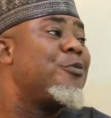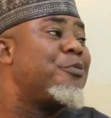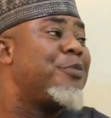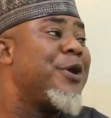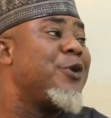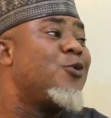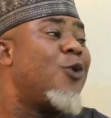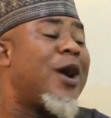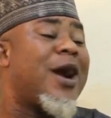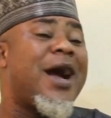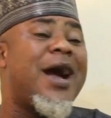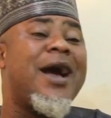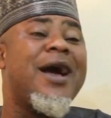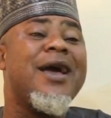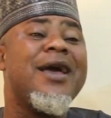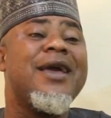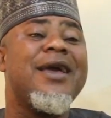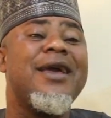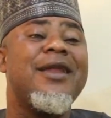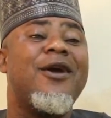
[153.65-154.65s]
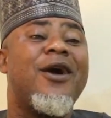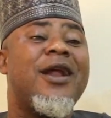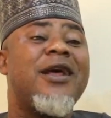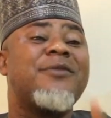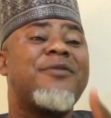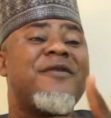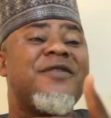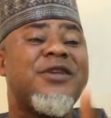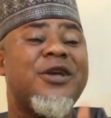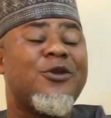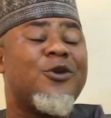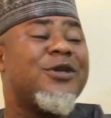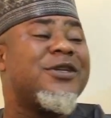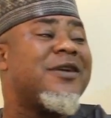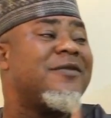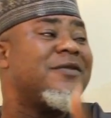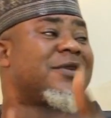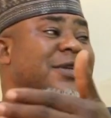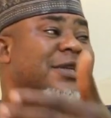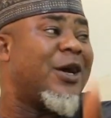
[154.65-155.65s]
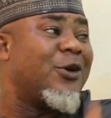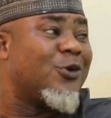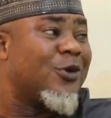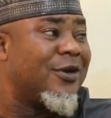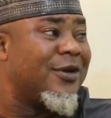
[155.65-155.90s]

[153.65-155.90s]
paid worker in the organized private sector is 70,000.